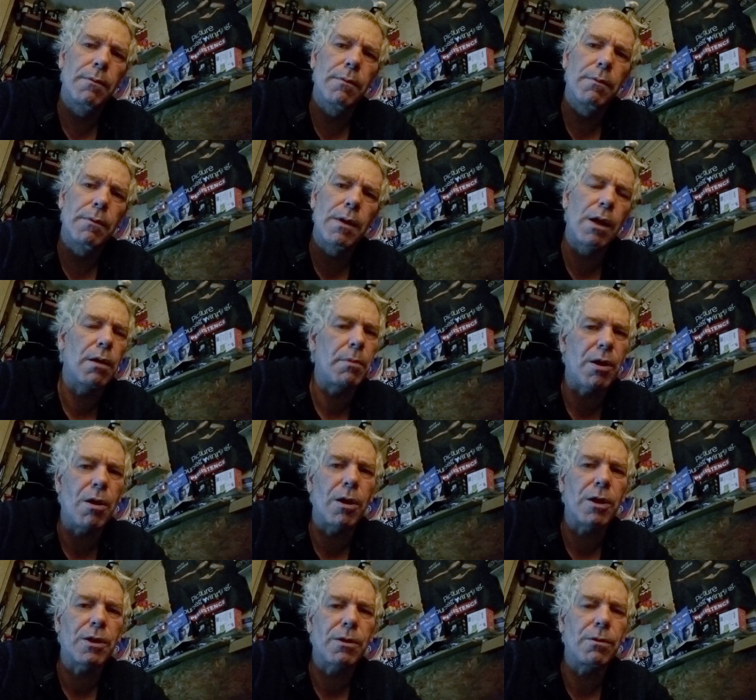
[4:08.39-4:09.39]
you be
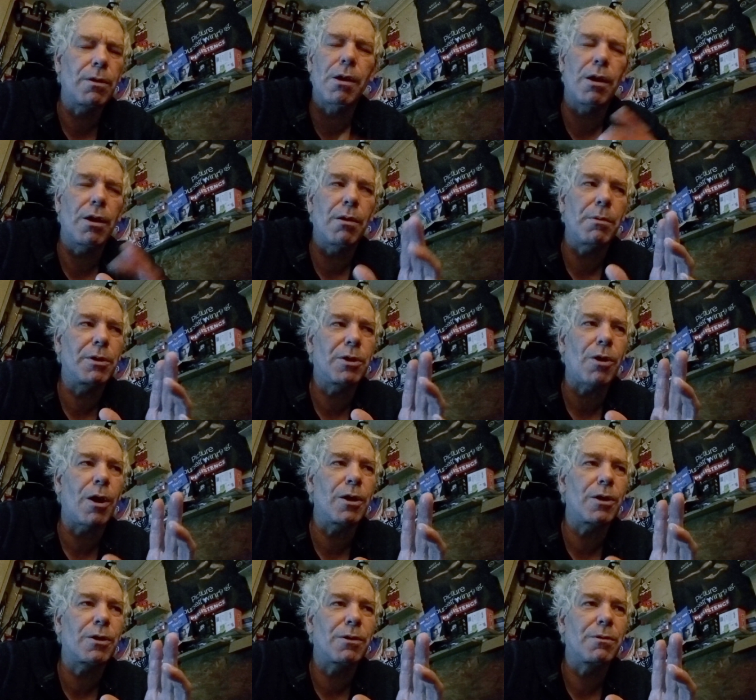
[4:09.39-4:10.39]
caused, you're, you're gonna be
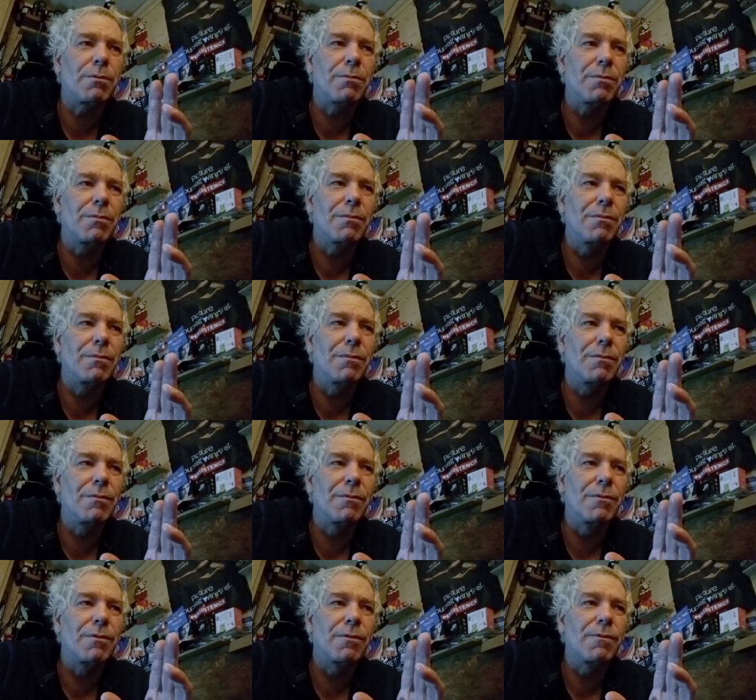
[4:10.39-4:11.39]
charged
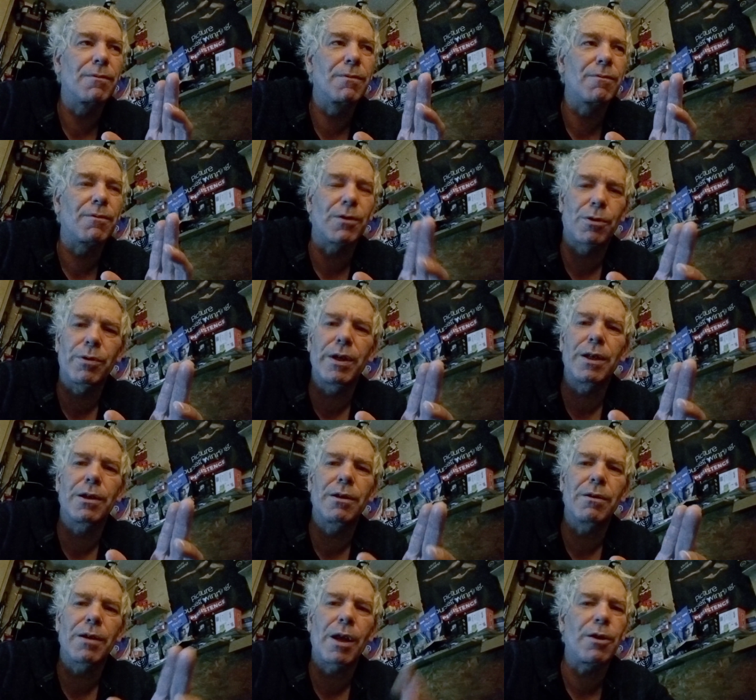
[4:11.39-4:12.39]
for
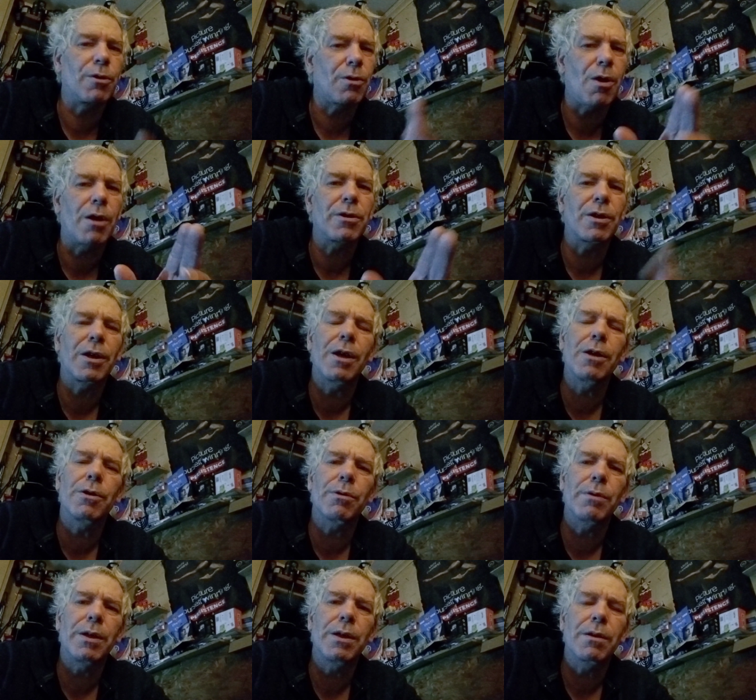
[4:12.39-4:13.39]
treason, and you're causing
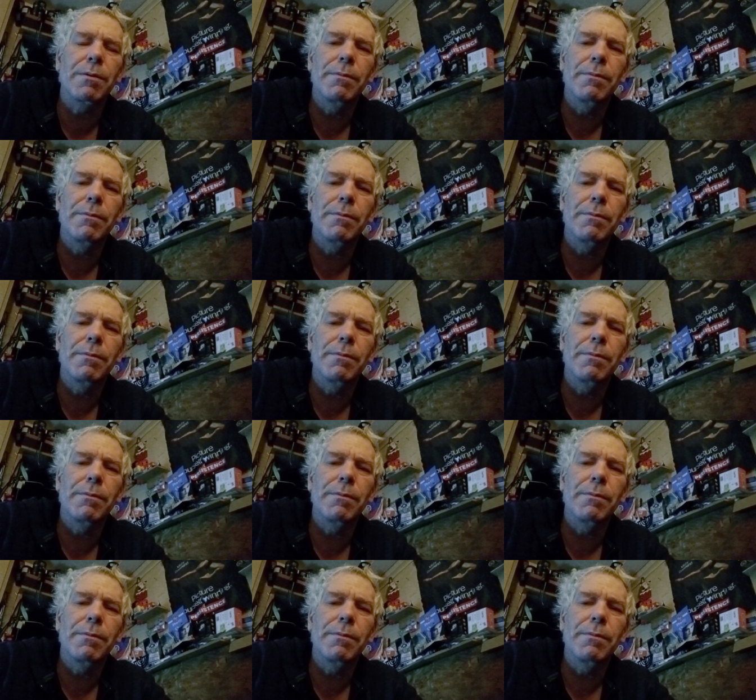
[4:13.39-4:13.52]
injuries.